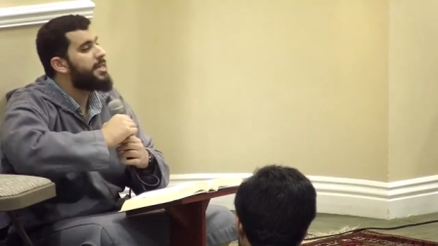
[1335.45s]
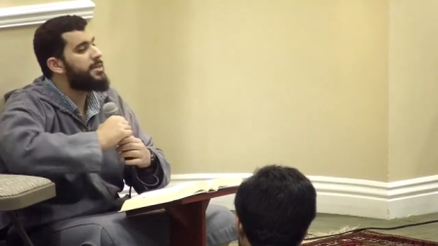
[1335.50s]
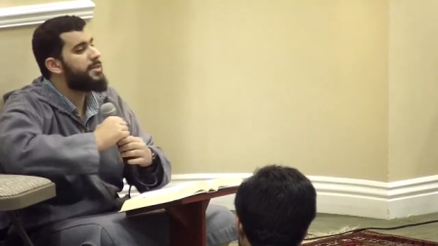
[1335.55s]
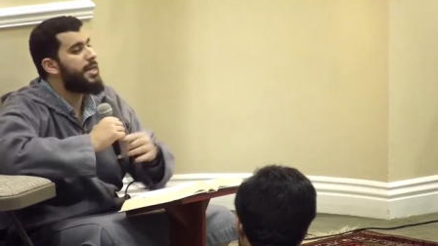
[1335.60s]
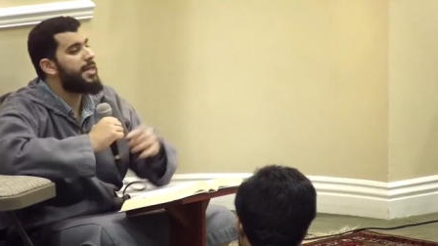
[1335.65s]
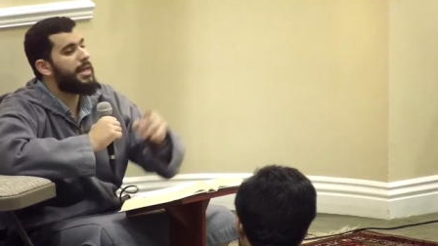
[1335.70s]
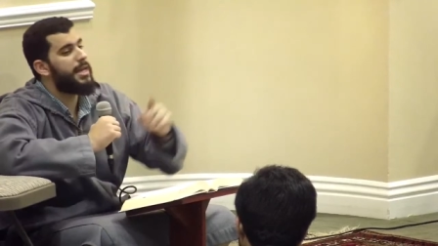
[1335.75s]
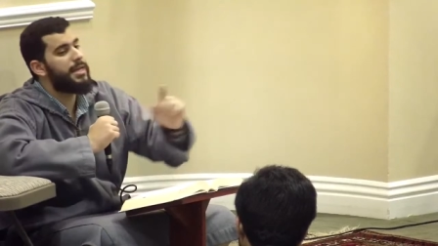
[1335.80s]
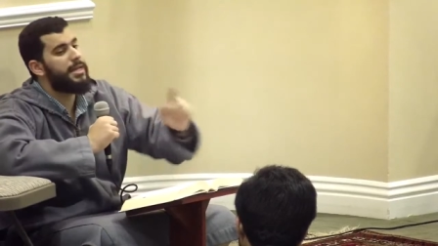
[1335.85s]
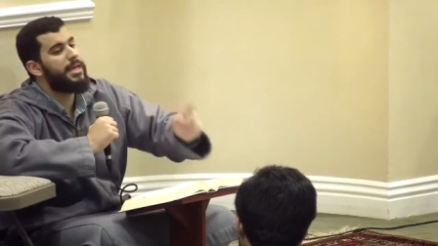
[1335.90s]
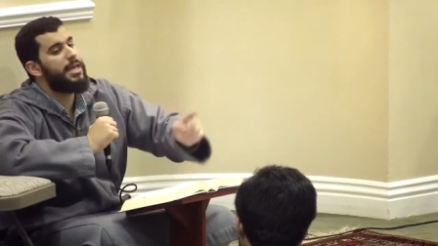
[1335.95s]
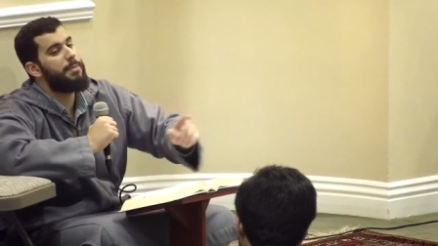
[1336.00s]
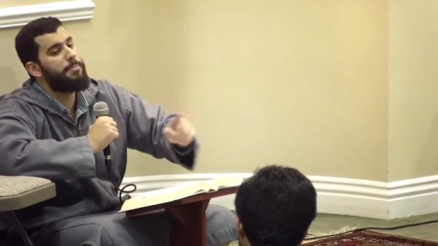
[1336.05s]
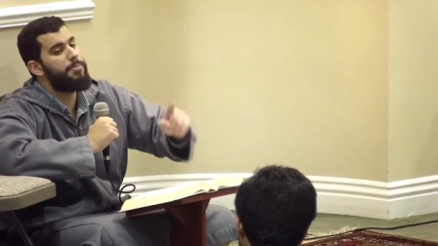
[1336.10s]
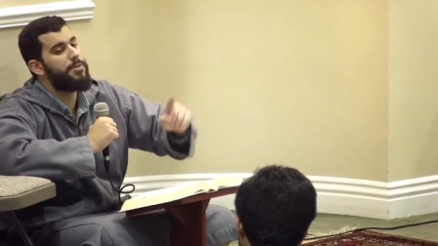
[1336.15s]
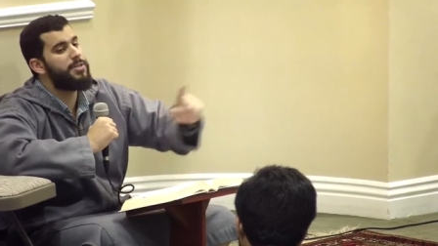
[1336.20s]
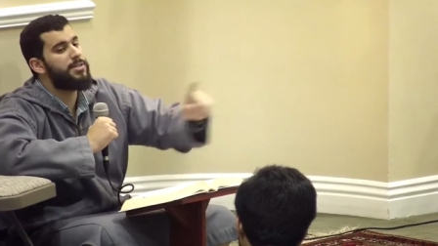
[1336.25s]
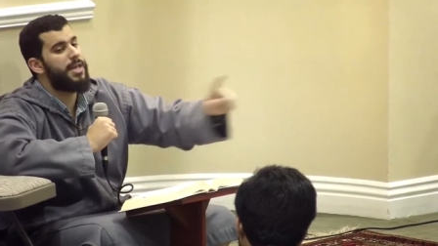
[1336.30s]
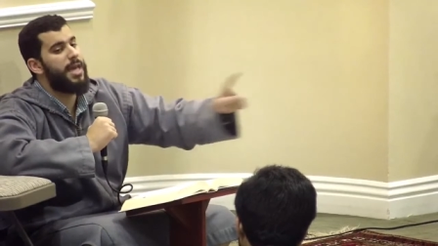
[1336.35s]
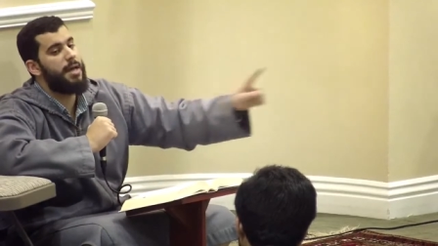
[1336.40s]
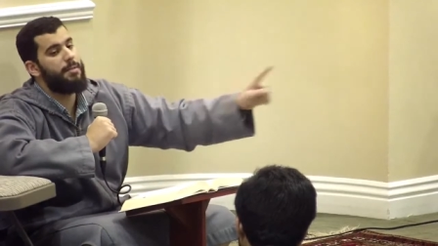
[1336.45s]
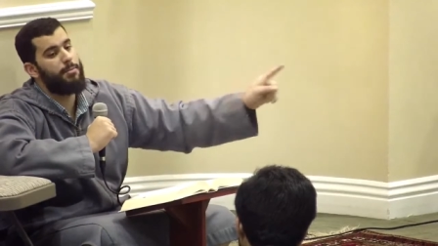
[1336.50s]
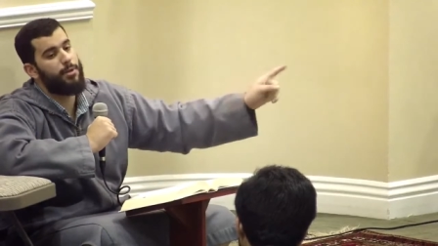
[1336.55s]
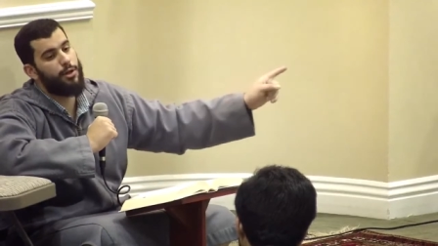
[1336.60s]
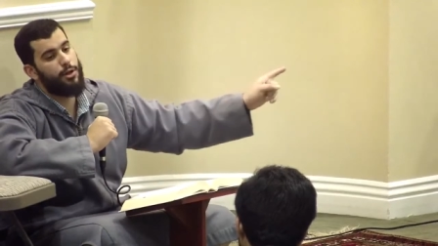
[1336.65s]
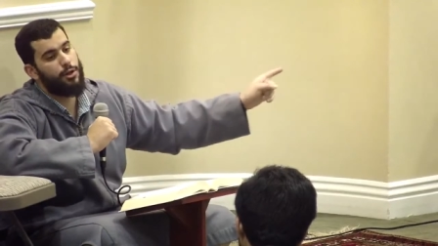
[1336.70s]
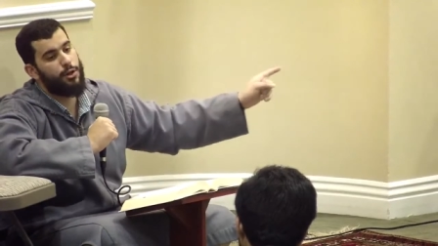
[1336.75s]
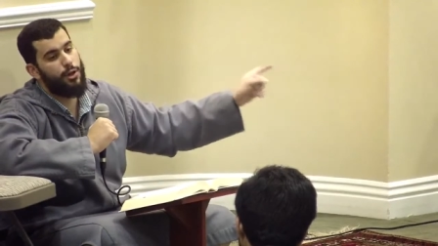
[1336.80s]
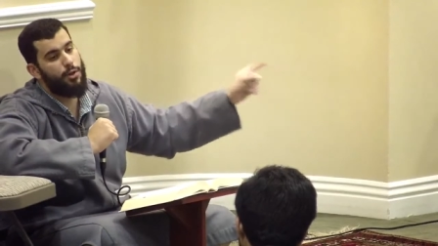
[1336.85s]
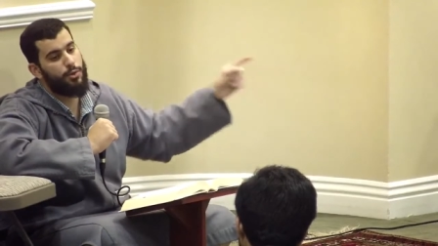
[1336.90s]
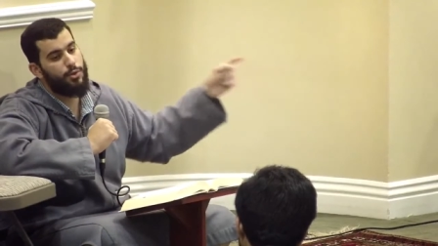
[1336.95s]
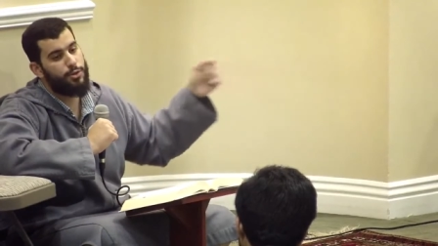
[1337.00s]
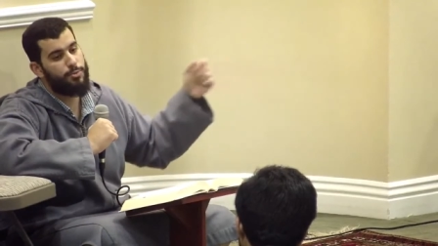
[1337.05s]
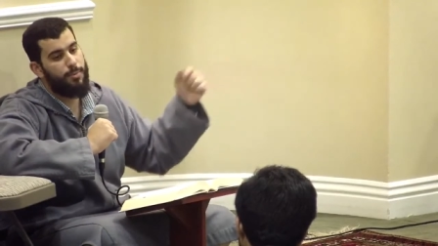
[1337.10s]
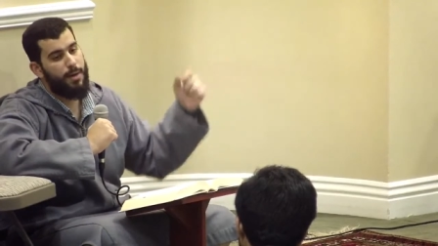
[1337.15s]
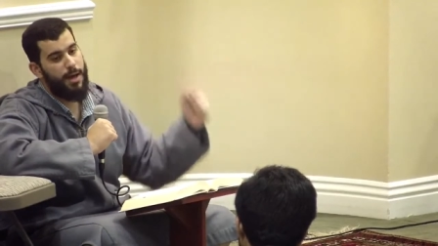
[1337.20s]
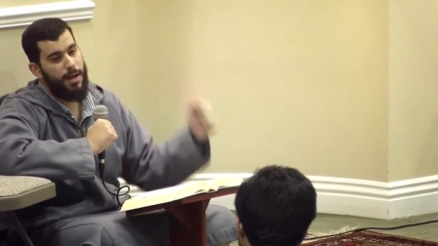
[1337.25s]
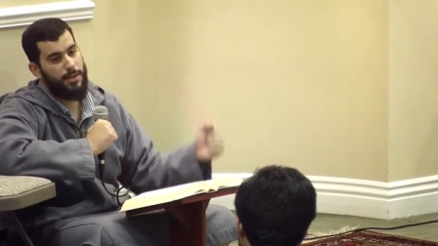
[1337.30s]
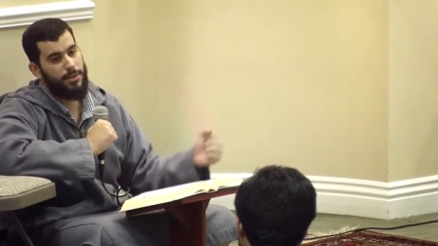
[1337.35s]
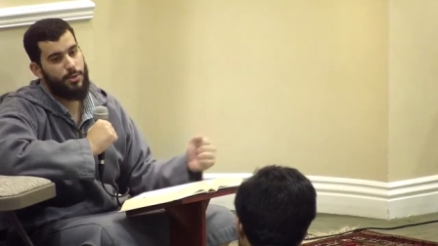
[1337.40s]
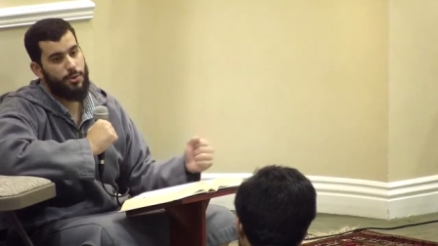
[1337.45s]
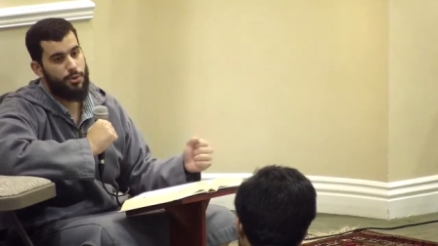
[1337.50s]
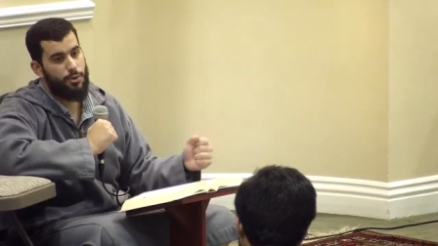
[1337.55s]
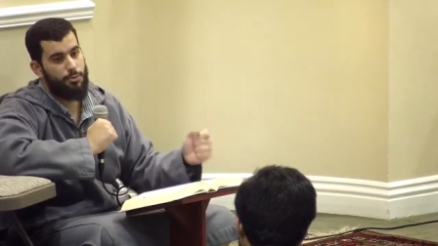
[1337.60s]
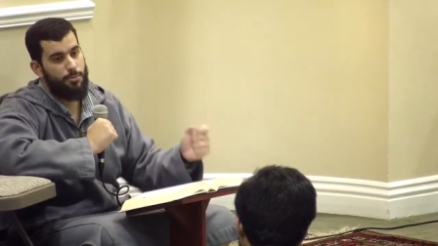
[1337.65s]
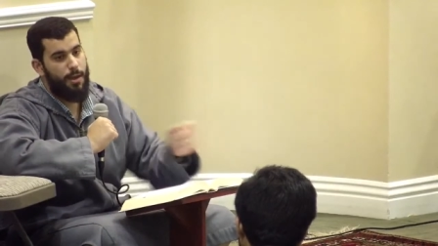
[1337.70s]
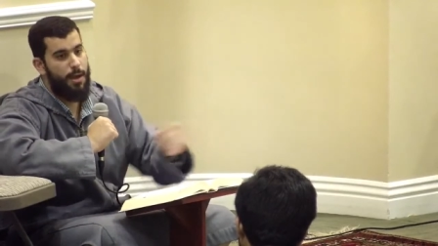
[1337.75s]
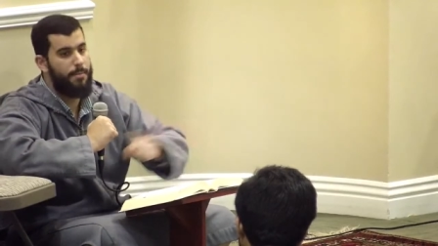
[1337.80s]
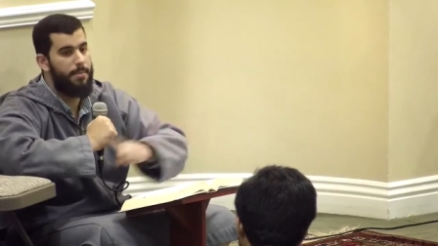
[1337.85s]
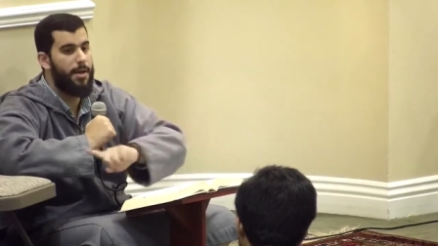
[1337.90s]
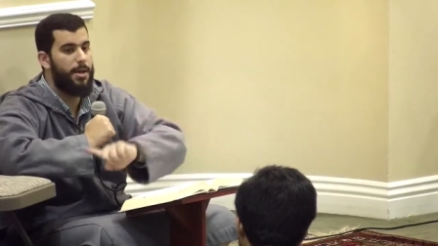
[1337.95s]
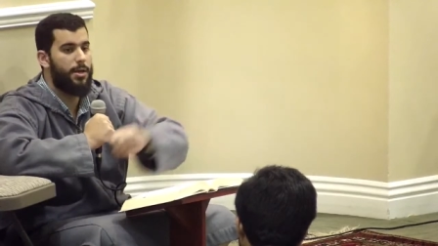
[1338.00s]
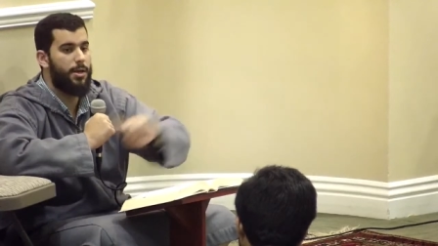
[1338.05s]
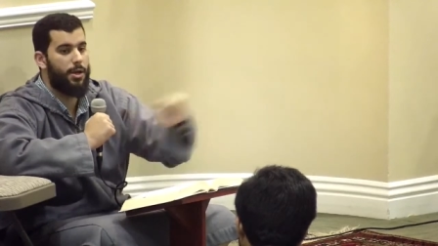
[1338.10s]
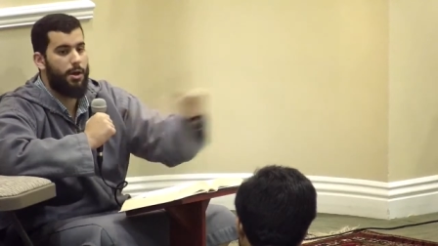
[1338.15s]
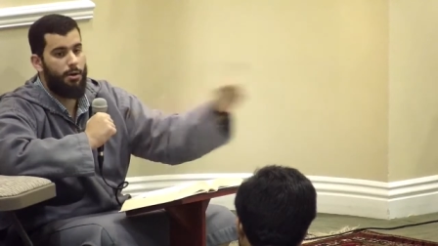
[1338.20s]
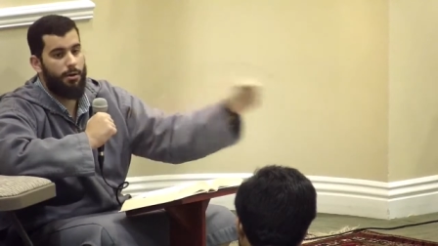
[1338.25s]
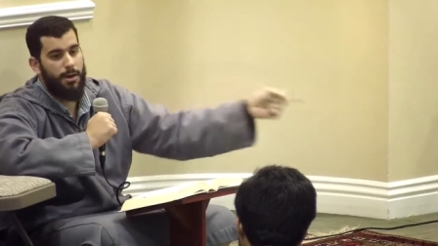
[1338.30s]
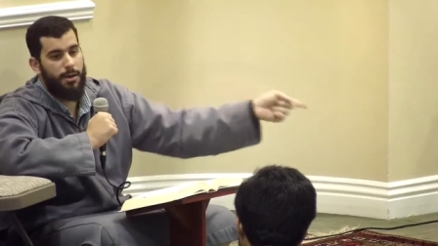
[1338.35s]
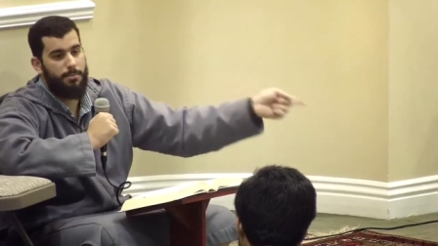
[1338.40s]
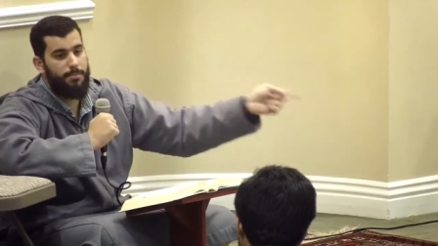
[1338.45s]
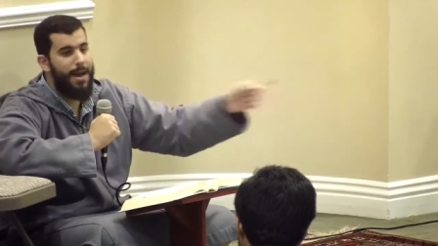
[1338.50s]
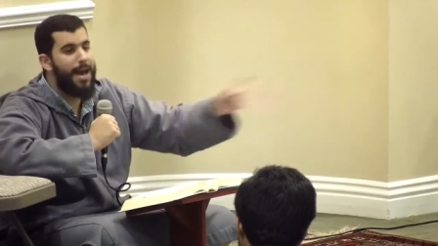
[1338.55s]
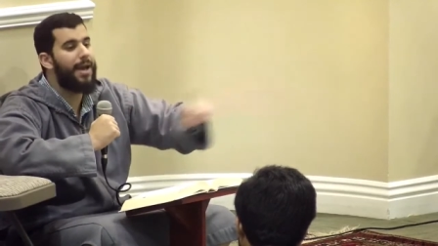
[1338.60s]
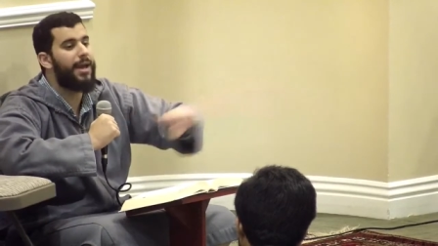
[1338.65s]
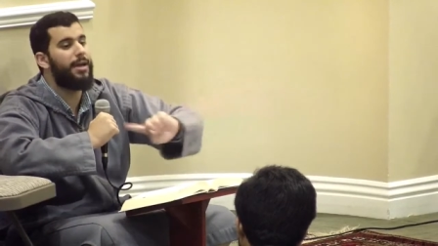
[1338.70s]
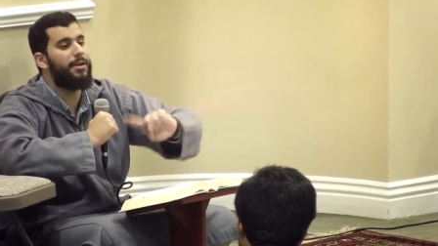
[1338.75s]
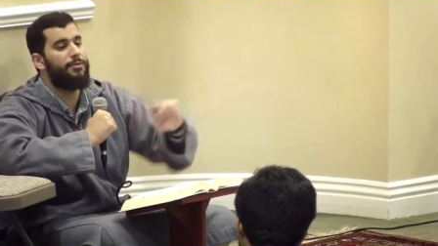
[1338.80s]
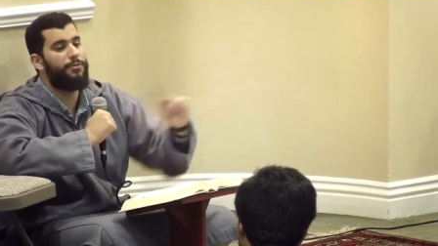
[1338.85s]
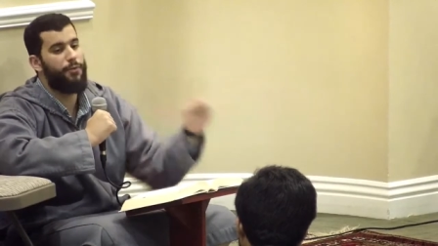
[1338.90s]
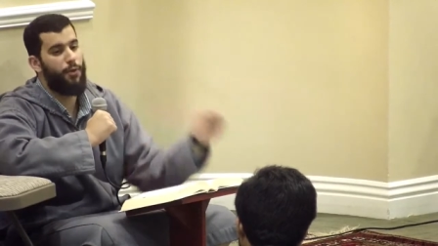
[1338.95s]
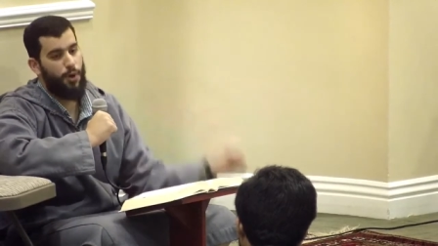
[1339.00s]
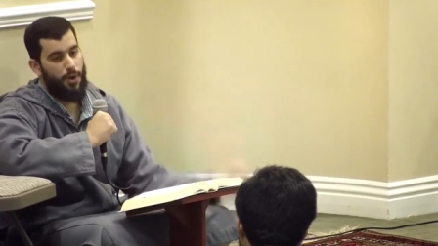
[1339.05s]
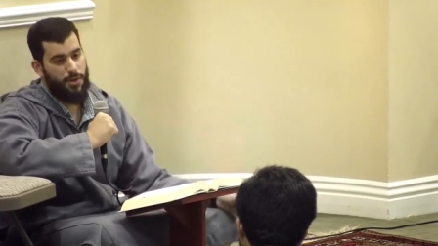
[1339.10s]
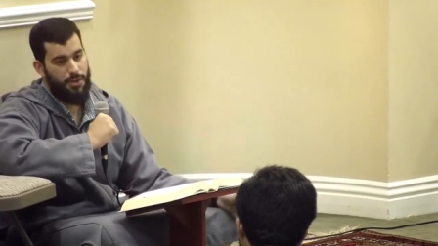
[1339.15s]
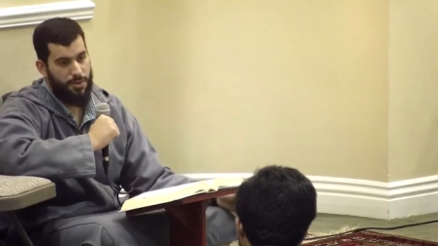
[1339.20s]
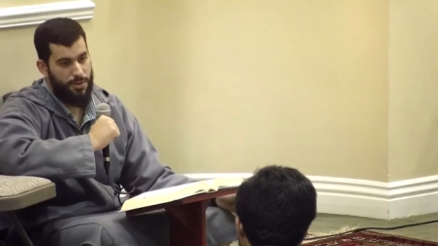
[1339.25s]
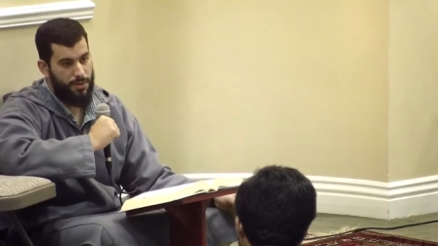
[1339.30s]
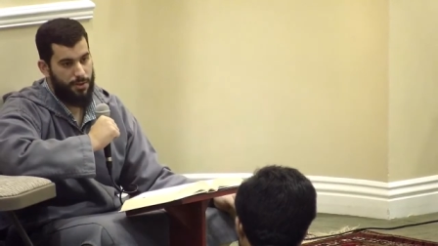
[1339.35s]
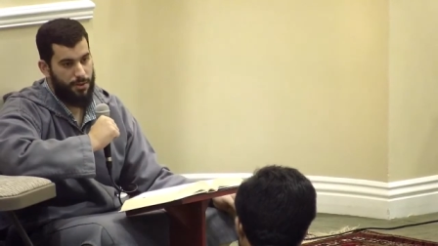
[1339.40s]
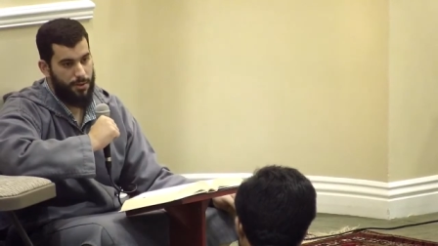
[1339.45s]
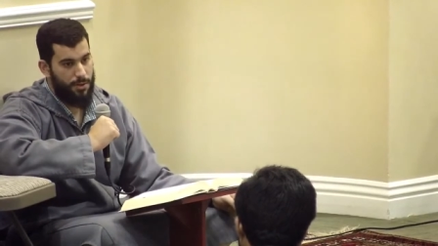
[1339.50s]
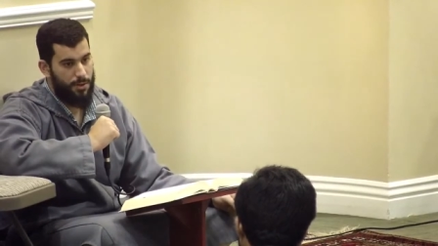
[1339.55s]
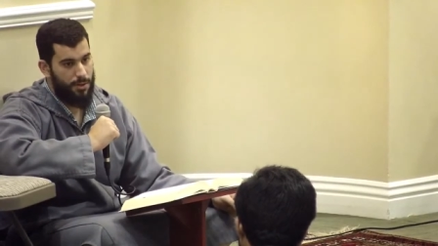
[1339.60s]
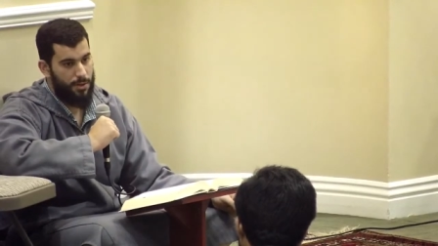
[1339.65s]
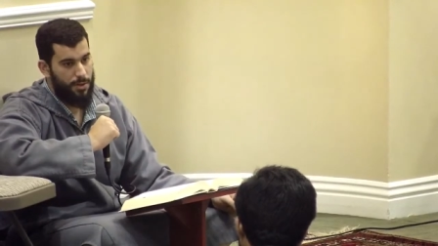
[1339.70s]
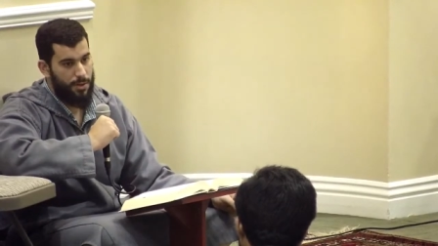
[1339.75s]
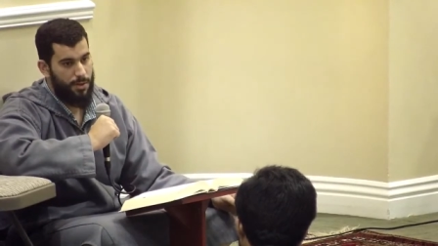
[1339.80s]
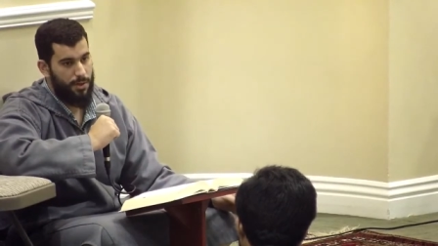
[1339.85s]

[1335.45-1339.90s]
And he said, and keep this camel close by to Thumama, going back and forth.